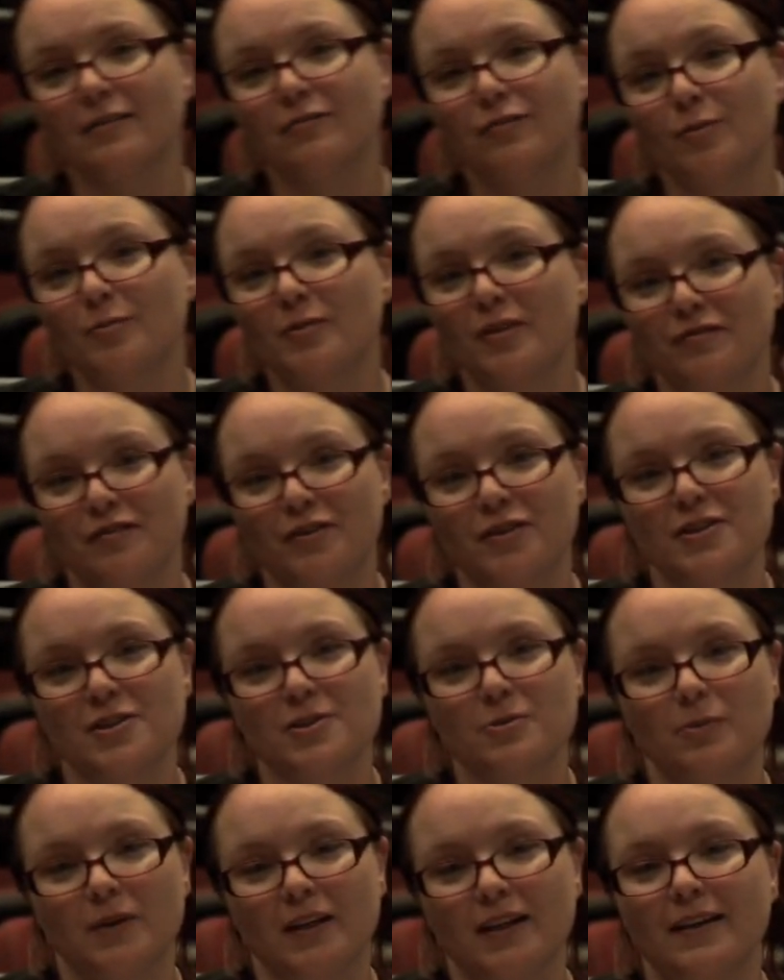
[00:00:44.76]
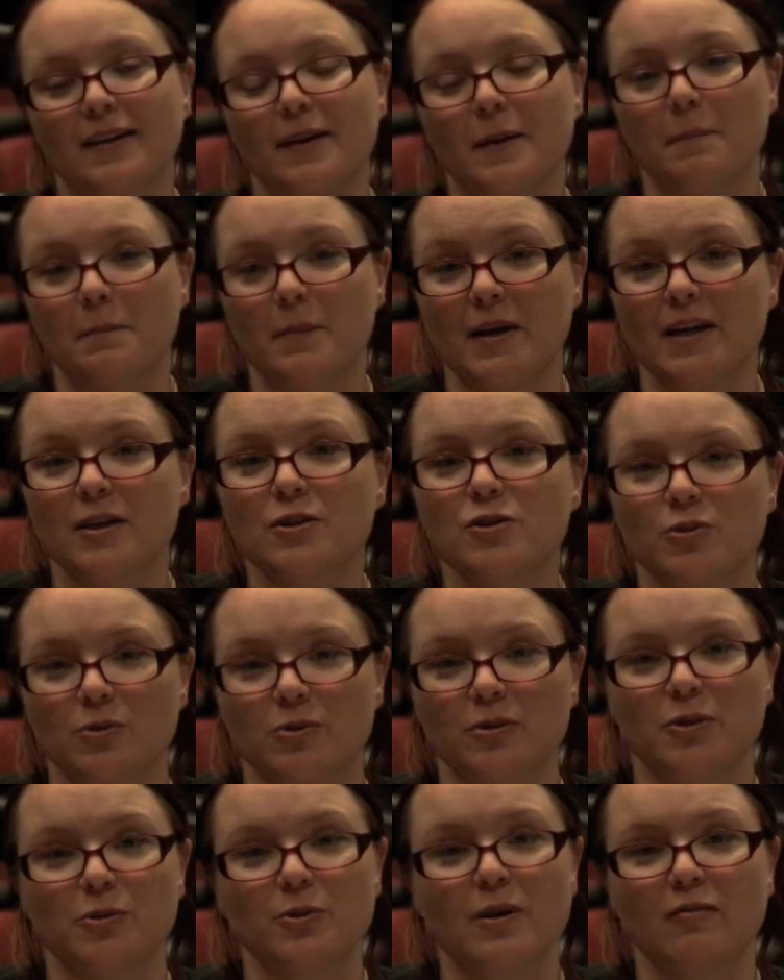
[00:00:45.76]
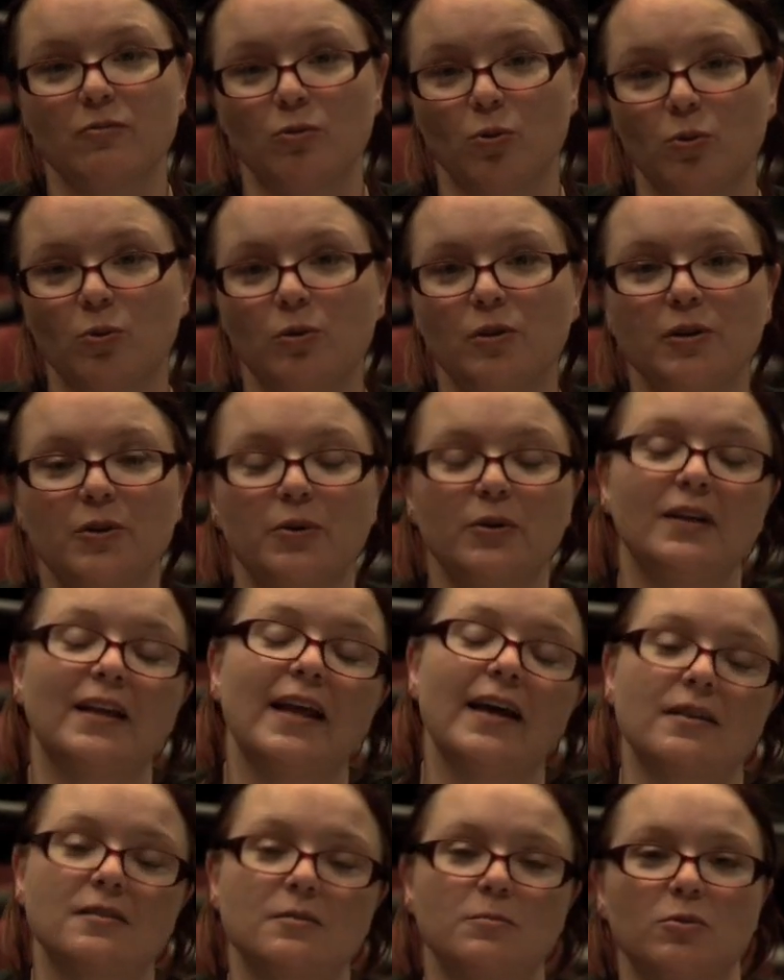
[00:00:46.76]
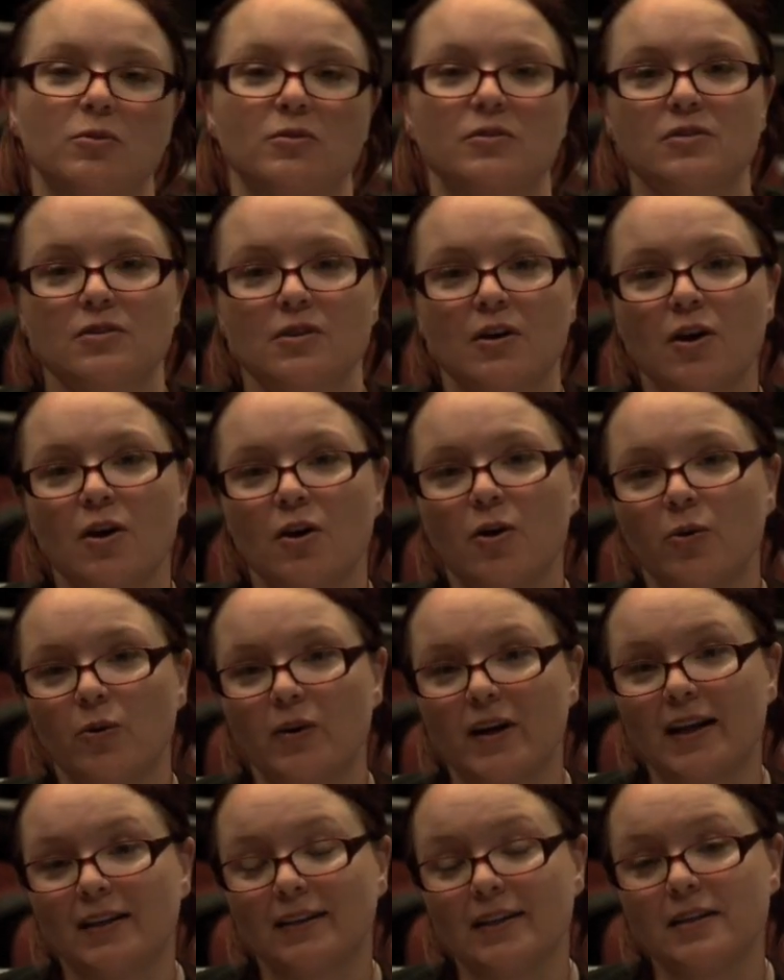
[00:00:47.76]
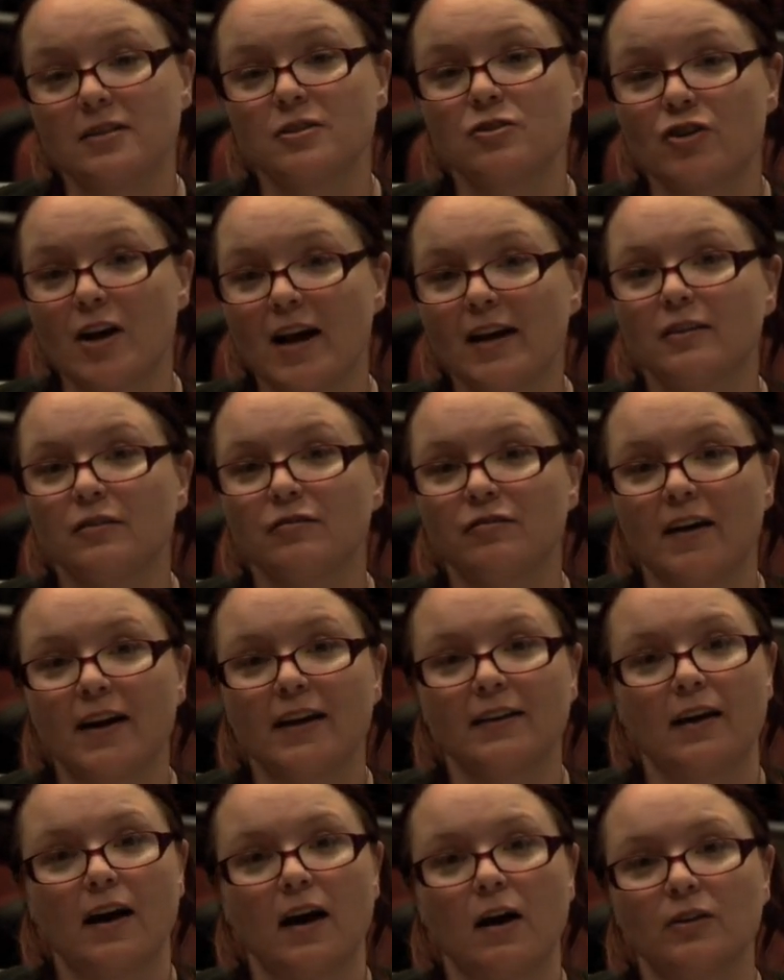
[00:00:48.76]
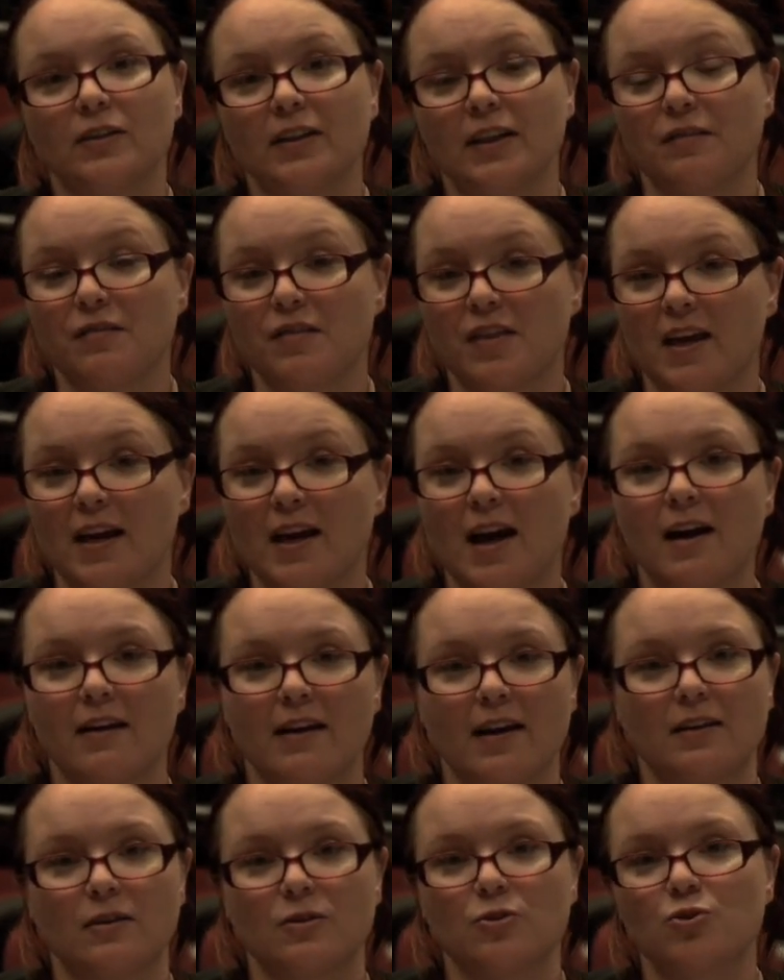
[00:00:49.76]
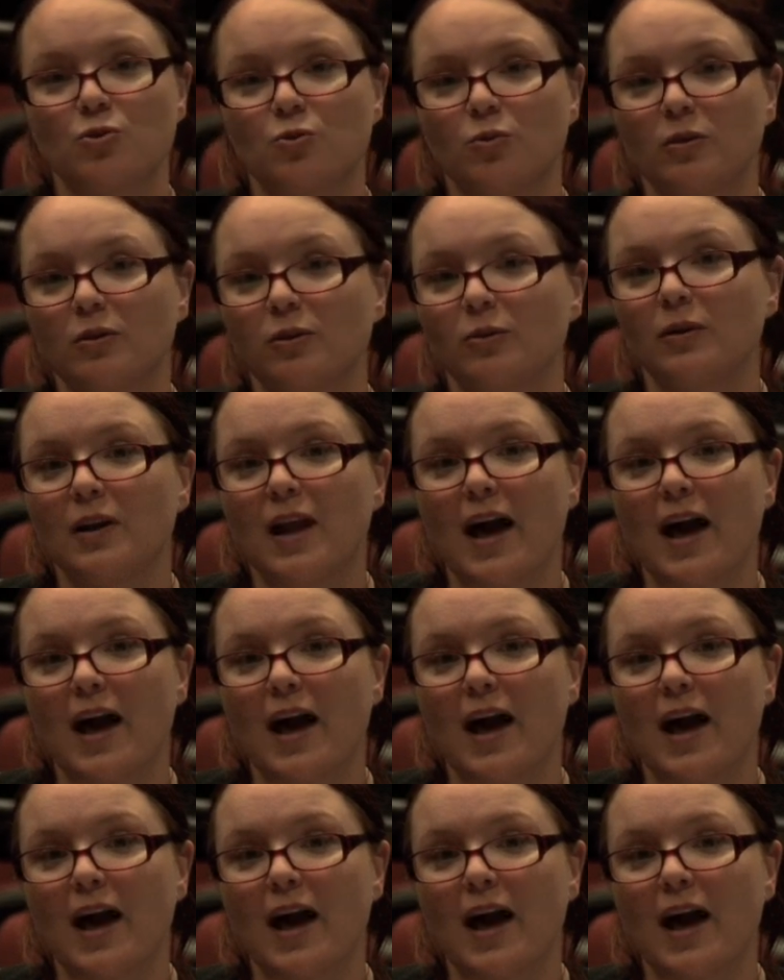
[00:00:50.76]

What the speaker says: from the first week, make sure you have all your textbooks, or at least try to find out if they are at the Shortlawn